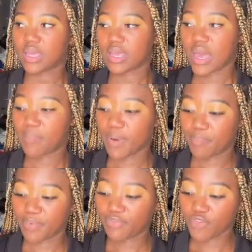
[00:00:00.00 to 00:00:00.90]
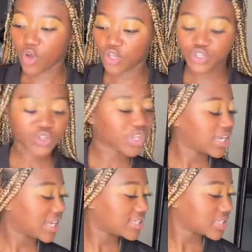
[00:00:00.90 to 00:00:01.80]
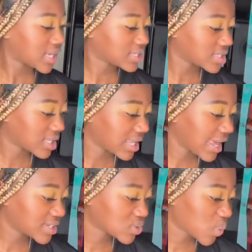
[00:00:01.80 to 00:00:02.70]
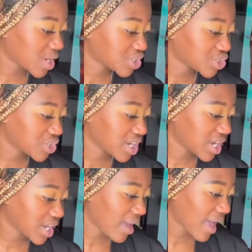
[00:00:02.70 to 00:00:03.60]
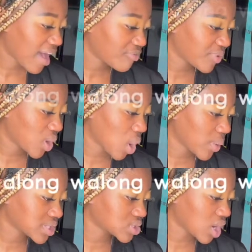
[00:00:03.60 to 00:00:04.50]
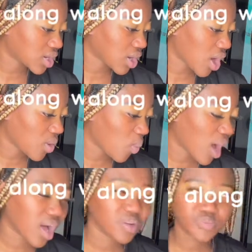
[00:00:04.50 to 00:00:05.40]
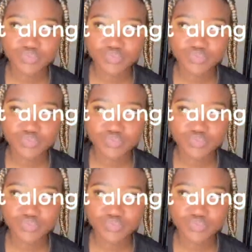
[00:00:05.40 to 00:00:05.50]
Yeah, but before you do that, let's get to the next question. Have we always got along well?